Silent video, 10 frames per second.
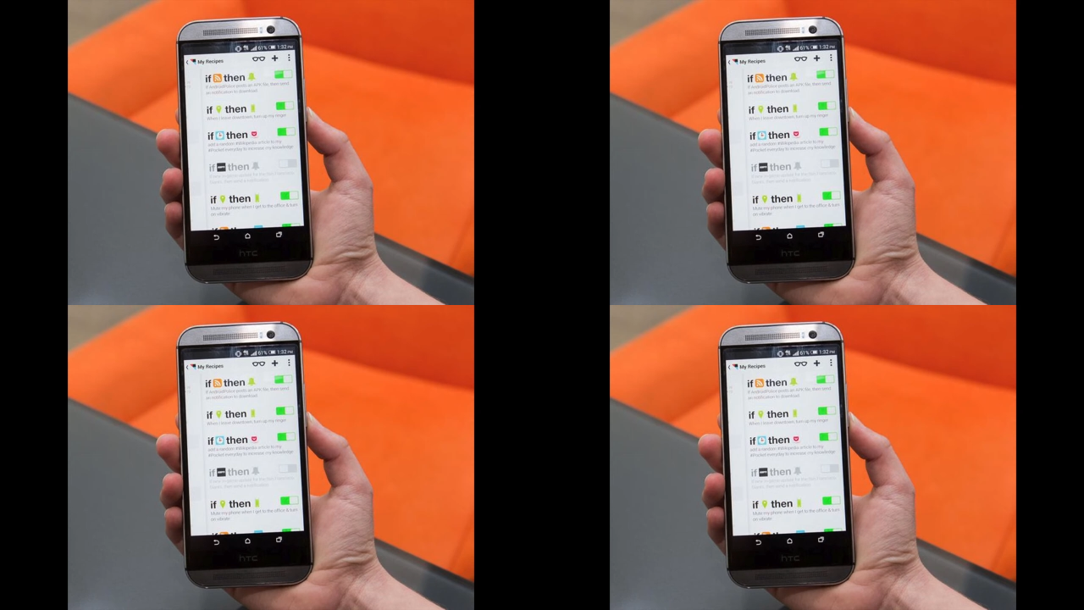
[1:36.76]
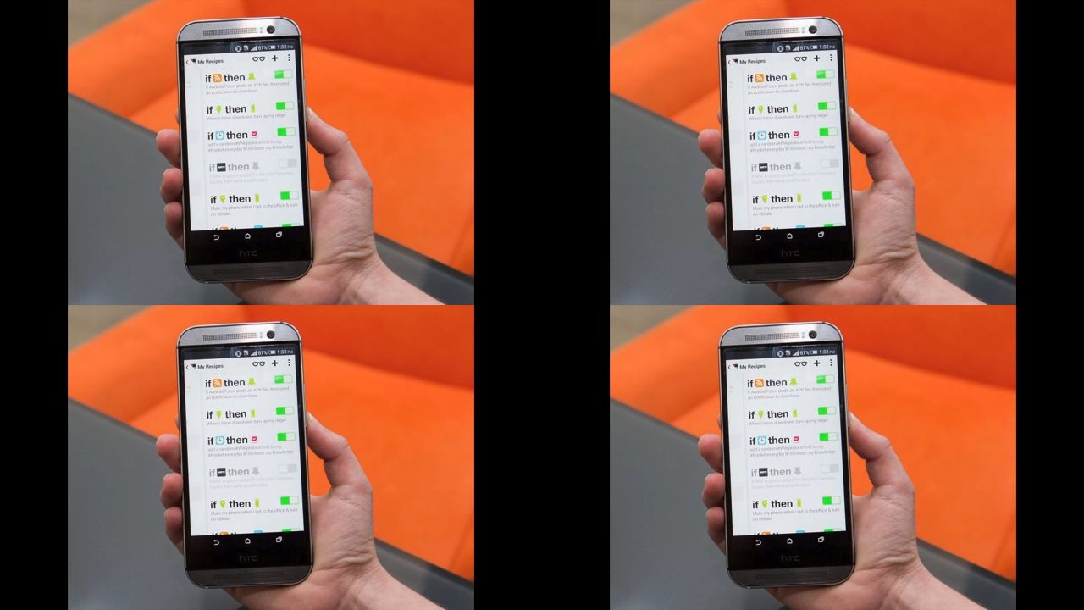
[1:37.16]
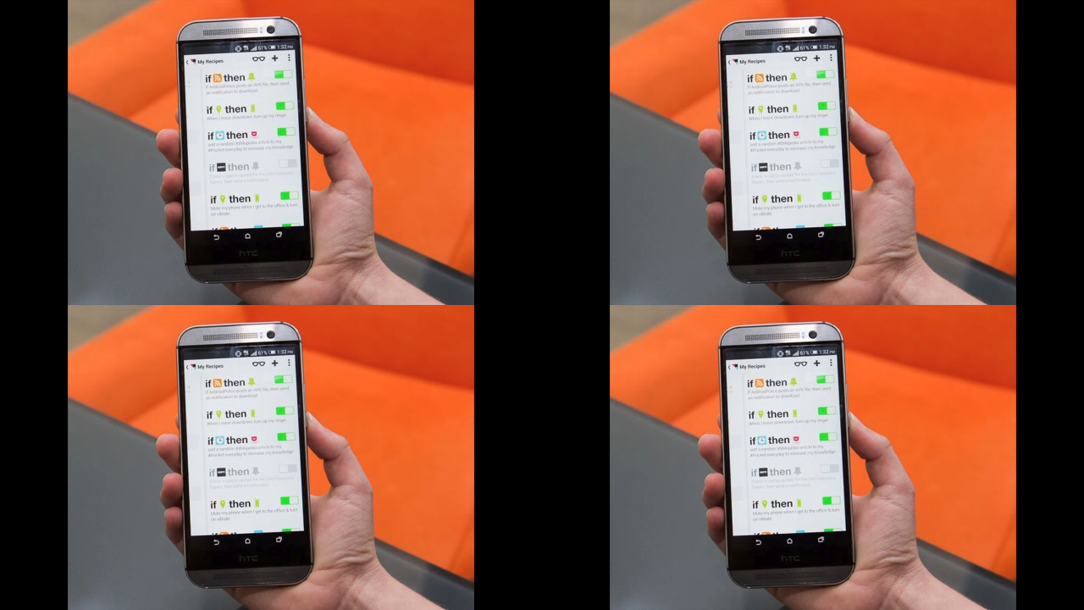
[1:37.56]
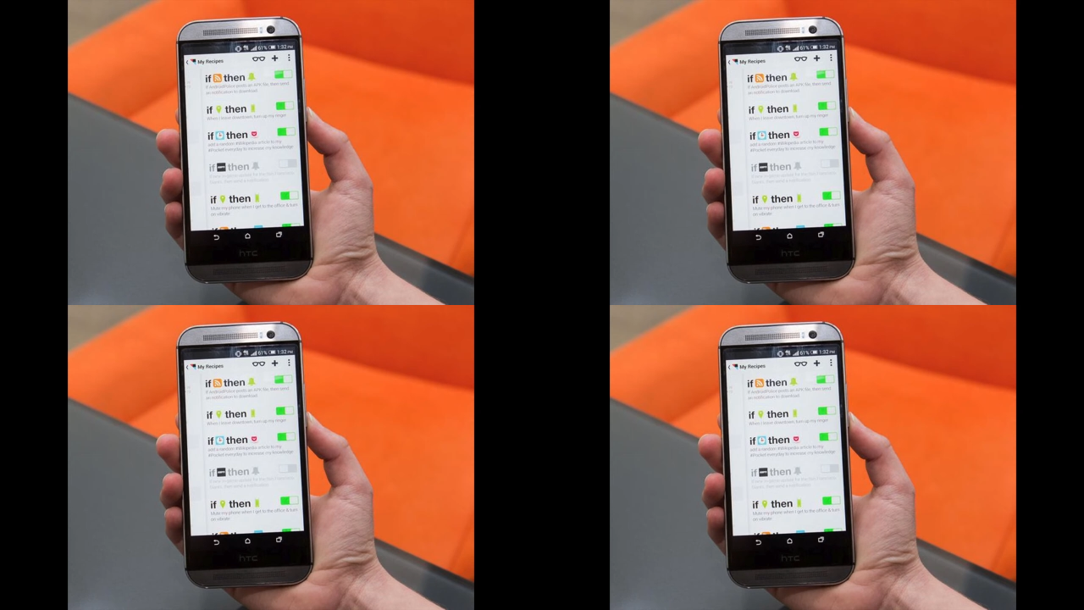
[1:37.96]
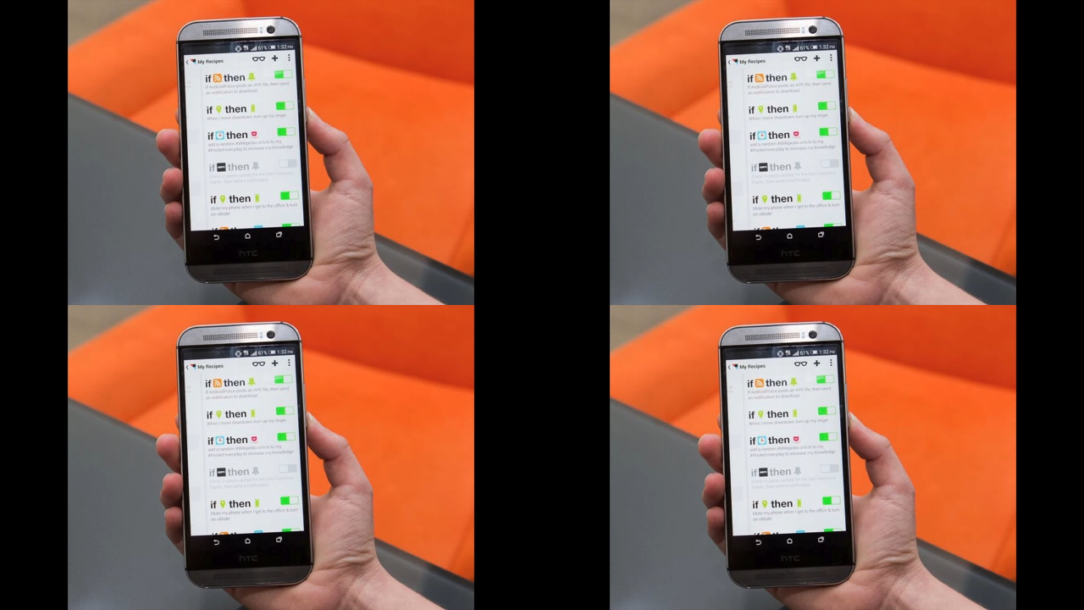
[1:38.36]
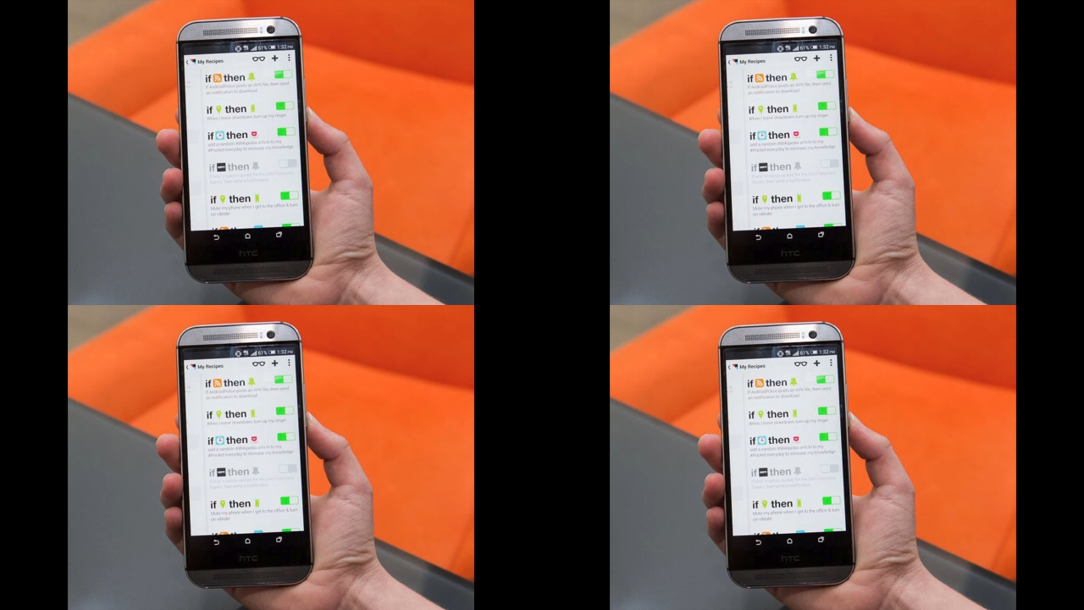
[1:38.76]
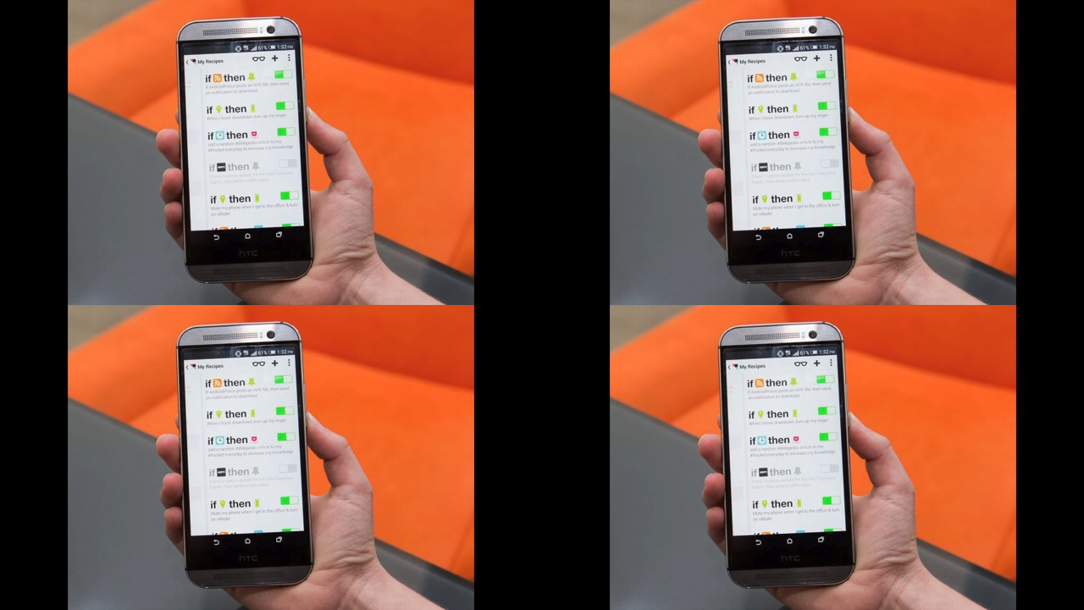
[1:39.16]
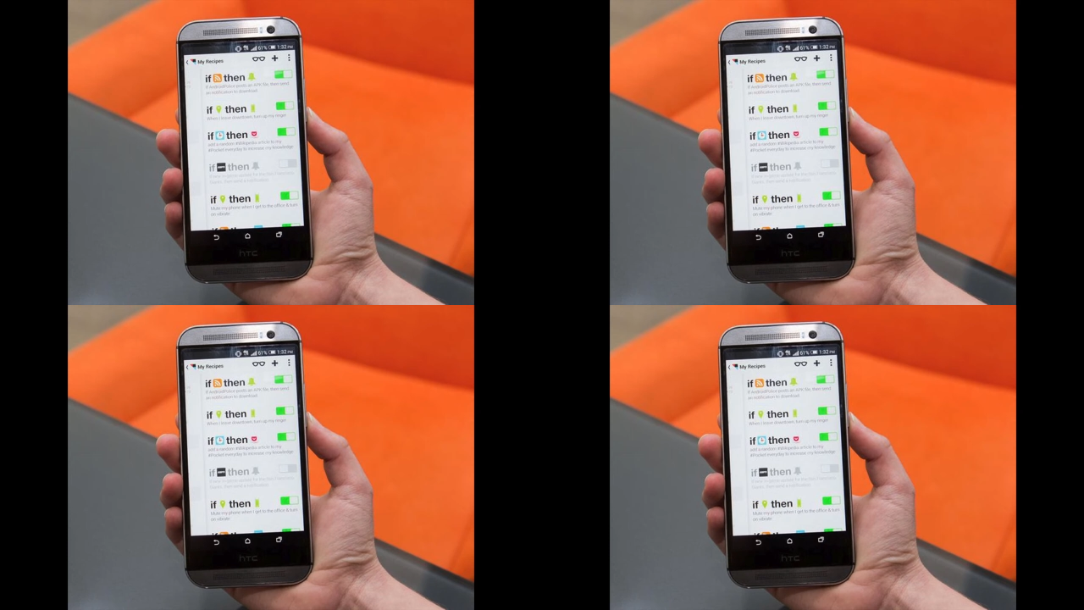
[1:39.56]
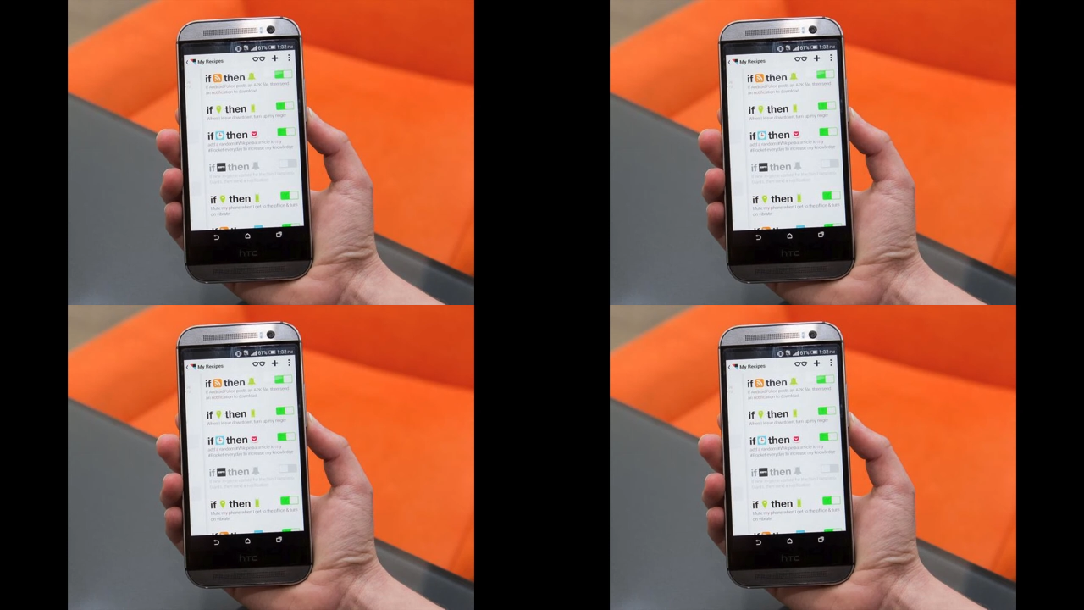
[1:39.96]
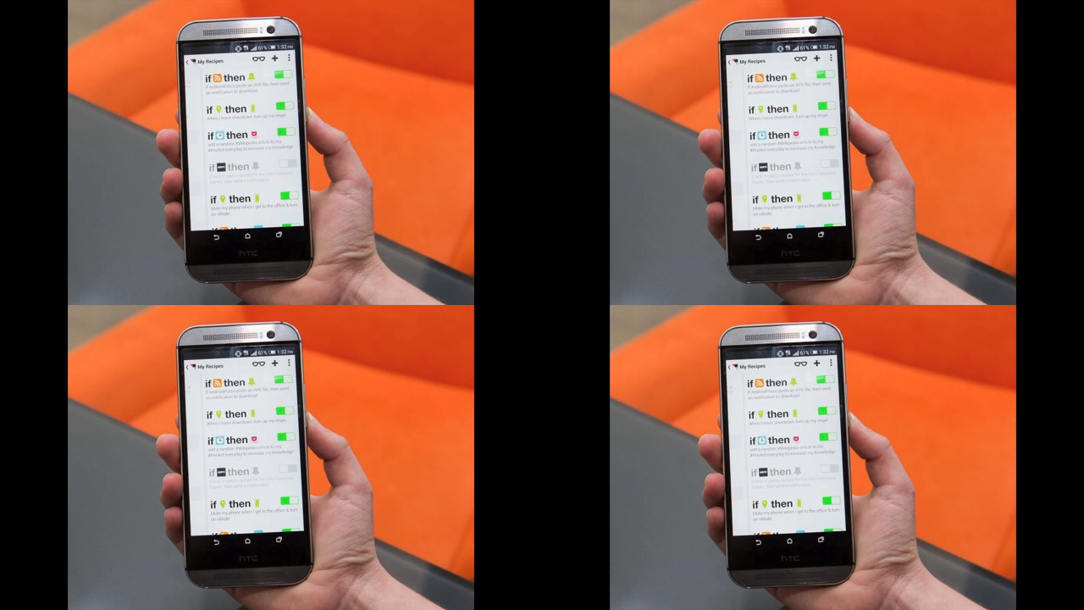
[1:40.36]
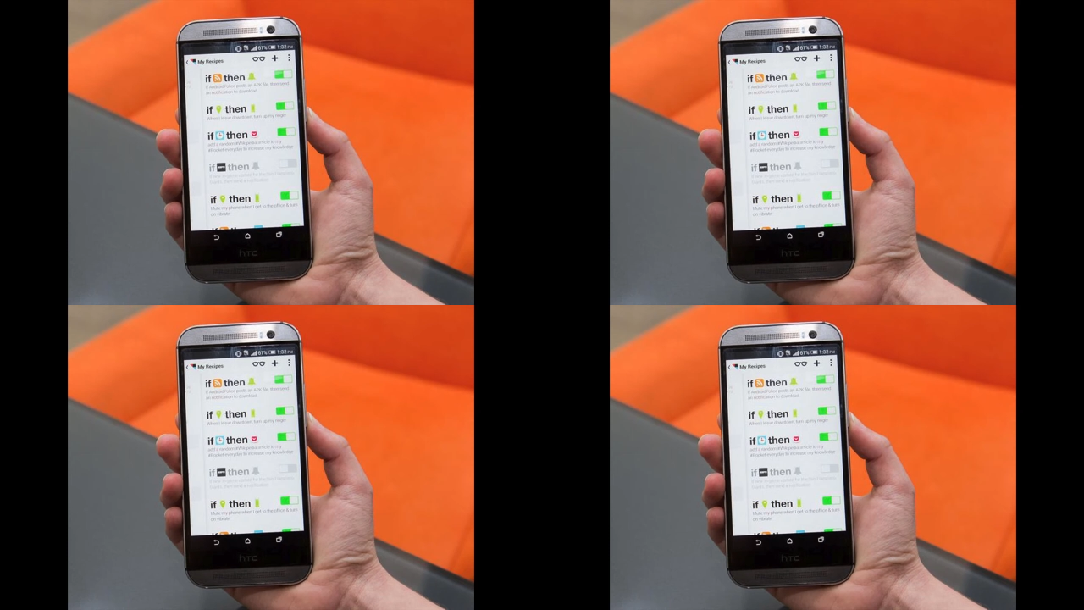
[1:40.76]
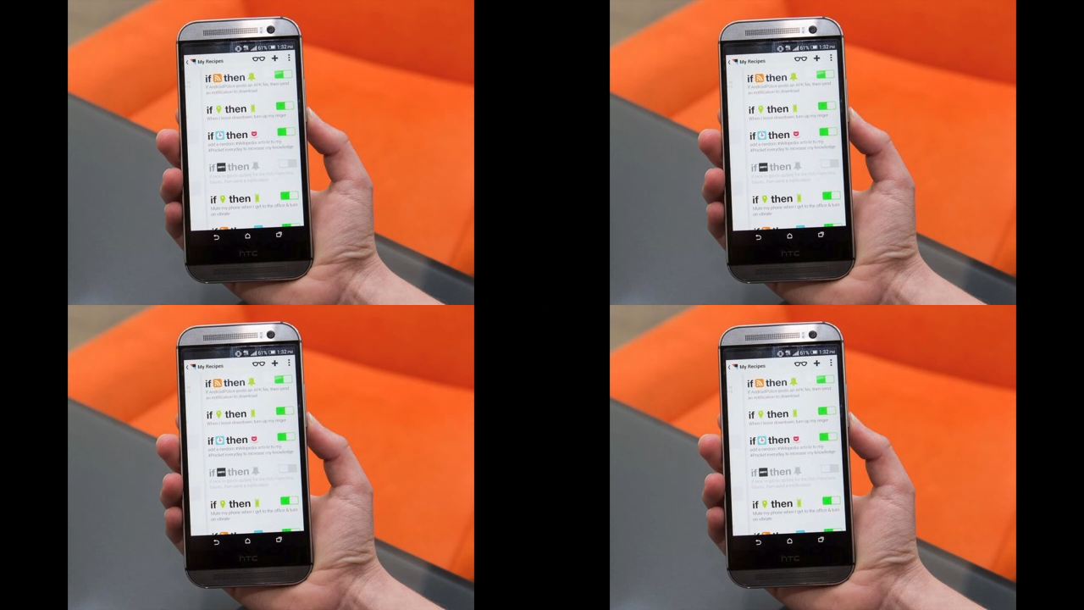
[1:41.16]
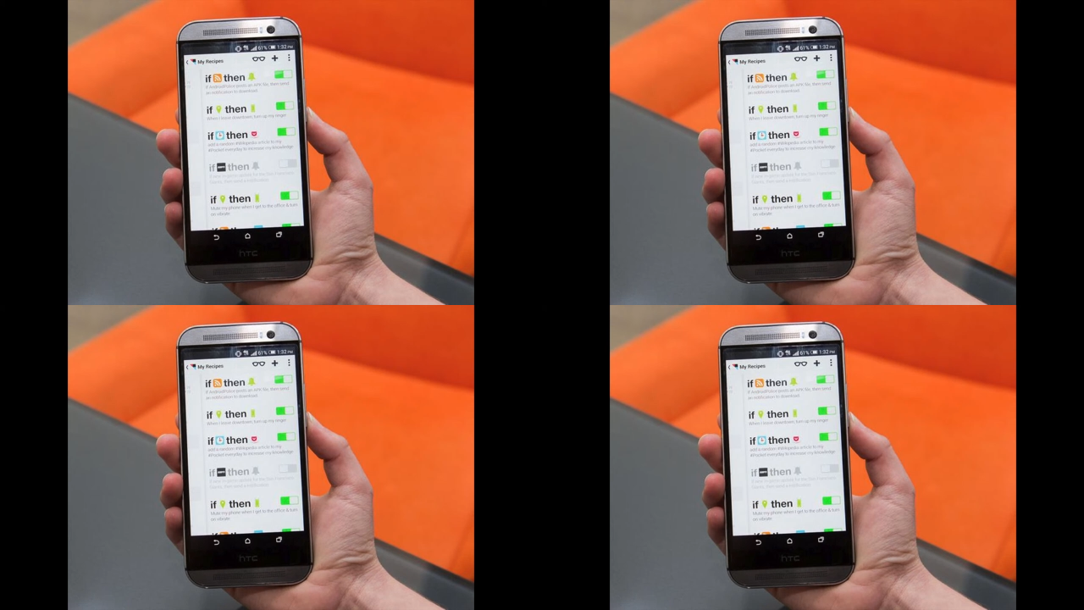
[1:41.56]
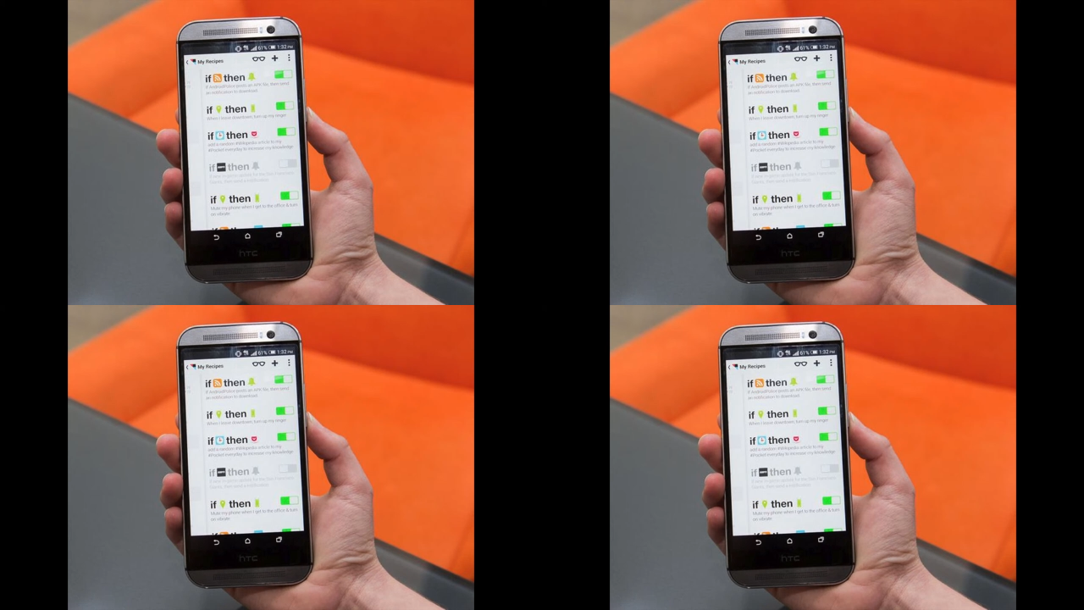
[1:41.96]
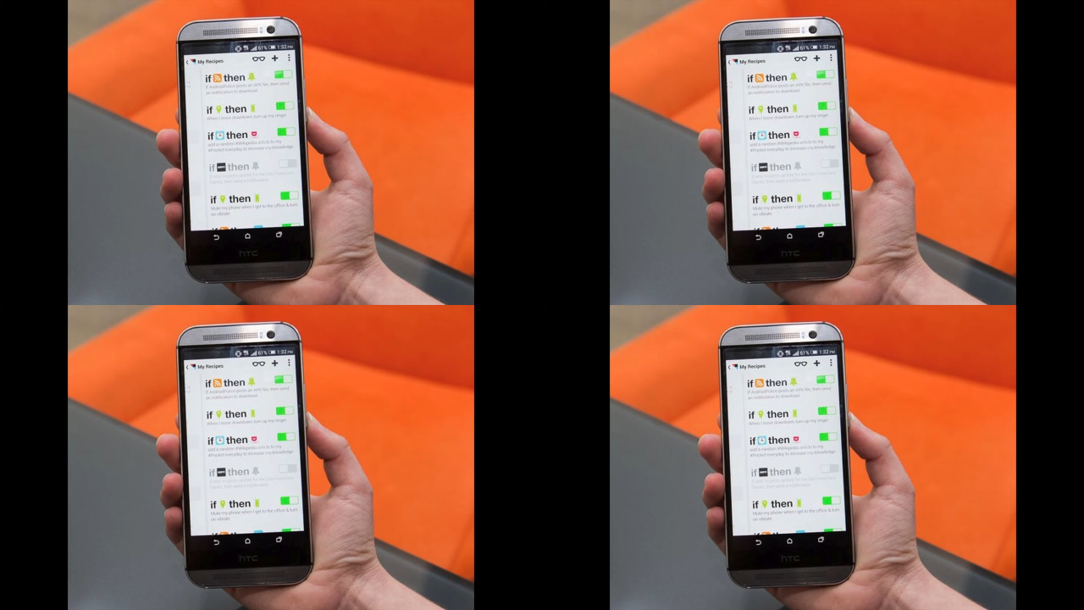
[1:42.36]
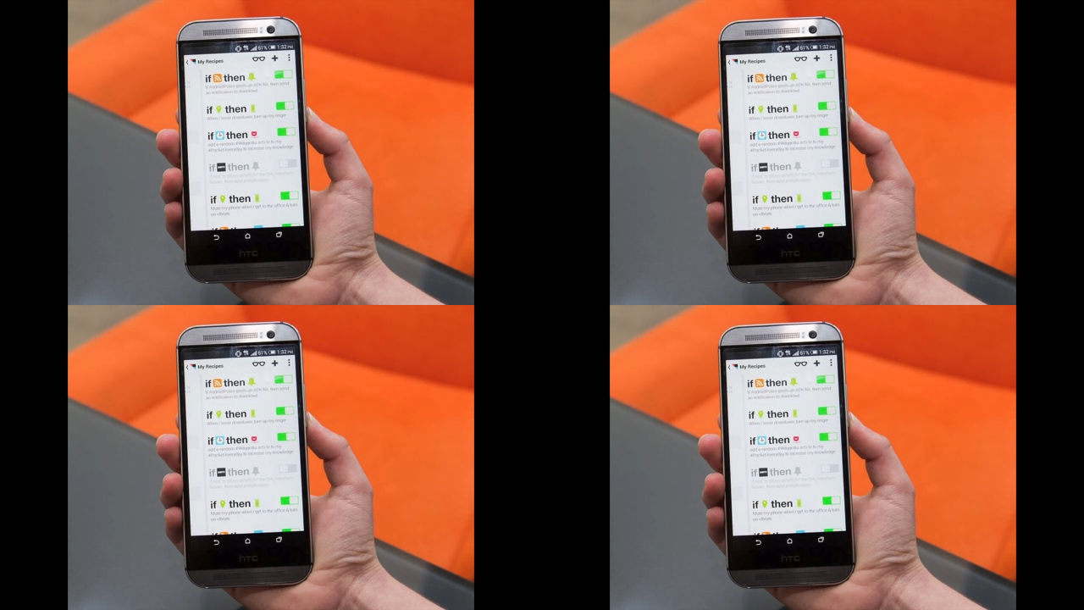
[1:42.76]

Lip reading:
No face is visible, so there are no lips to read.